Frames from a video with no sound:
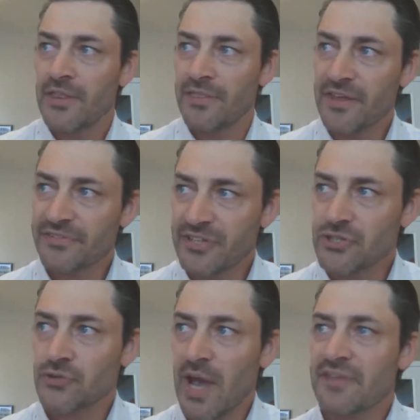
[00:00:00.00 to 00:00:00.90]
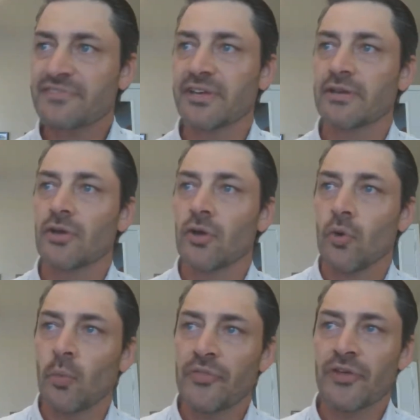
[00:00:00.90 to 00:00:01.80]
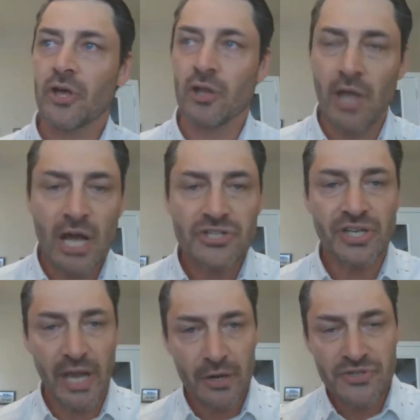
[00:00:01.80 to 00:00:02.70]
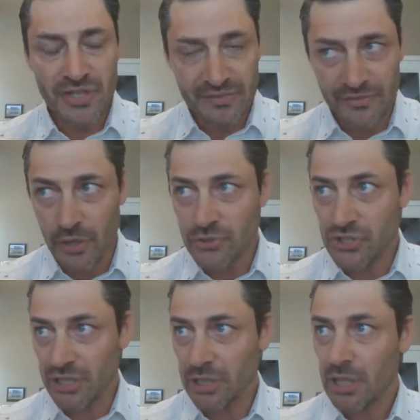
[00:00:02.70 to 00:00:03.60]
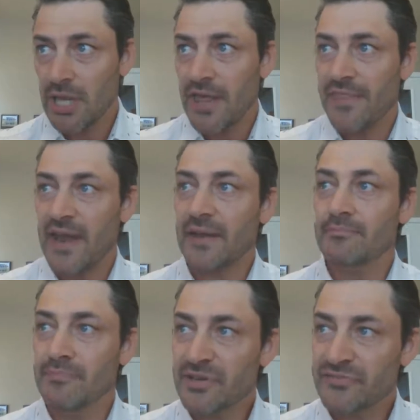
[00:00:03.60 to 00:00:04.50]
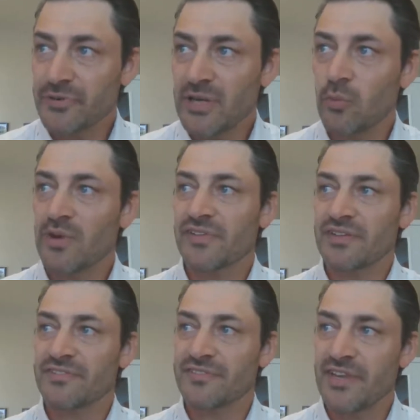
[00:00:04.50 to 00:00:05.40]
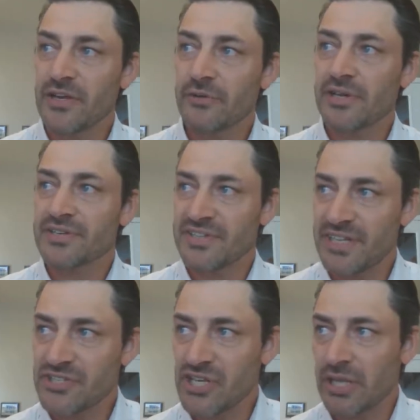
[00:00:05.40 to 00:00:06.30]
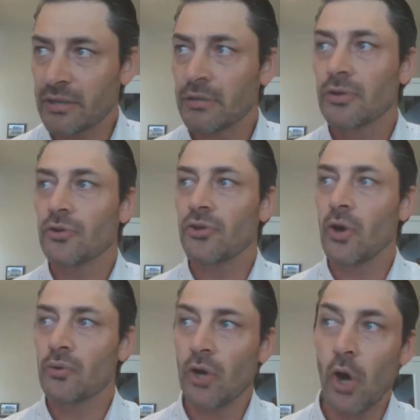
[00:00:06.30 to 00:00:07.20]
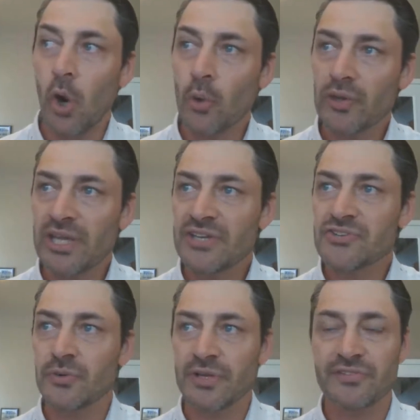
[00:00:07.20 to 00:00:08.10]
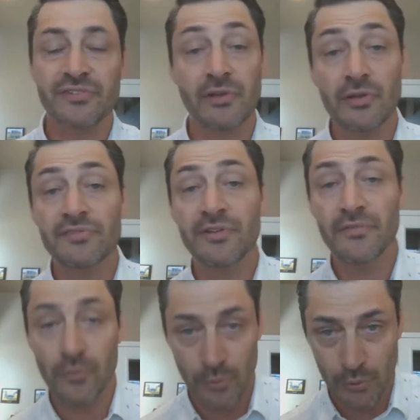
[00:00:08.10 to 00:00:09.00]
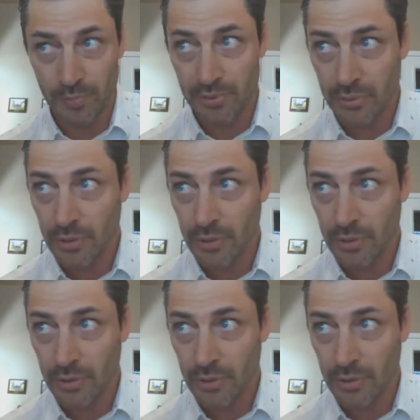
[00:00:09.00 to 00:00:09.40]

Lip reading: This contrasted with the Colossian heretics' notion that a mystery was a secret teaching known only to an exclusive group